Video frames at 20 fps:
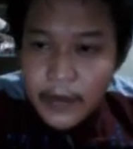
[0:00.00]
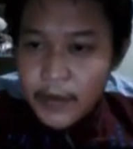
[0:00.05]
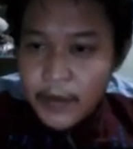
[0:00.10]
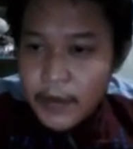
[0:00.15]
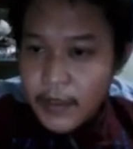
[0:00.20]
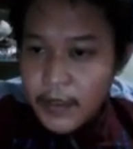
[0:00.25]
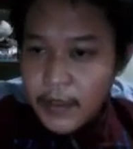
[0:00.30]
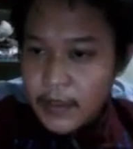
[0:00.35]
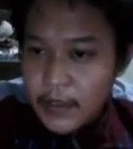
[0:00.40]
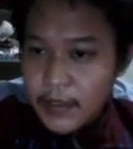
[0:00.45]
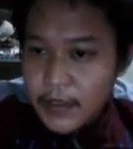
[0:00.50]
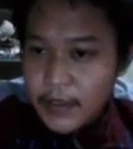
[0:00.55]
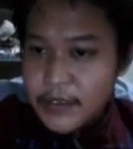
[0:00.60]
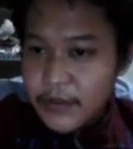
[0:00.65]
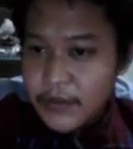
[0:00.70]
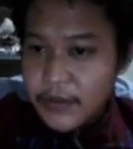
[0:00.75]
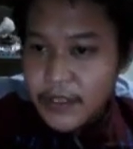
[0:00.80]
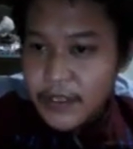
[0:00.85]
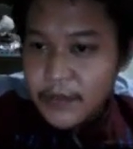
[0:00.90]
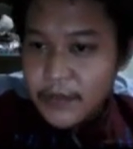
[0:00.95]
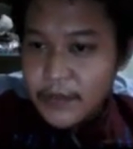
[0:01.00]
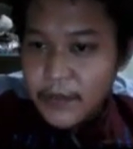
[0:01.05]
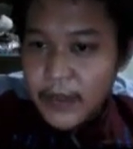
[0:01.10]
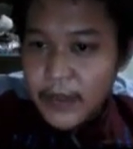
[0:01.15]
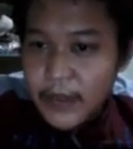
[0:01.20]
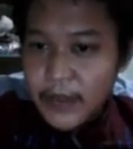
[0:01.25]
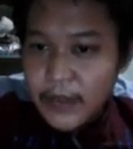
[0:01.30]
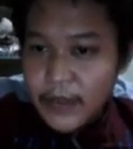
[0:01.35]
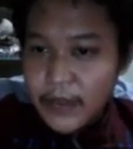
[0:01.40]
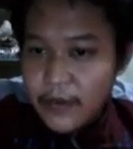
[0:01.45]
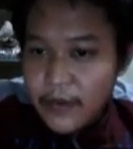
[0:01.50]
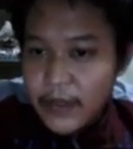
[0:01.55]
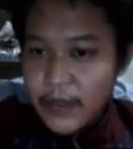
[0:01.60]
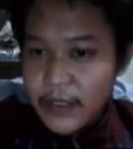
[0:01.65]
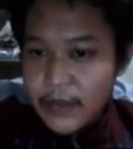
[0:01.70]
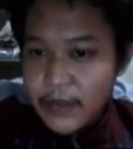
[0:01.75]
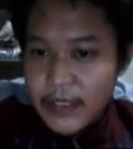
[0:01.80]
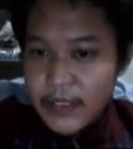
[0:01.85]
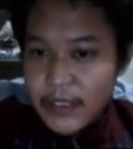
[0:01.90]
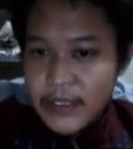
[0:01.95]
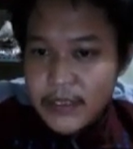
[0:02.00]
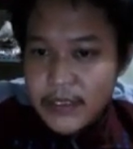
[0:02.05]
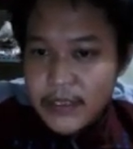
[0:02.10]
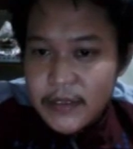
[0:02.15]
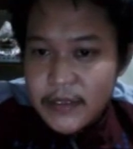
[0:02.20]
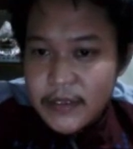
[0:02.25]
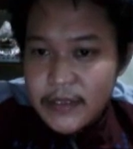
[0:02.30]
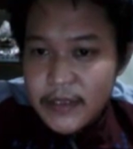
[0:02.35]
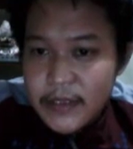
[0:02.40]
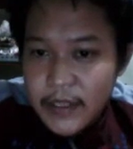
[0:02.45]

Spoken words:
The situation, Barry congratulates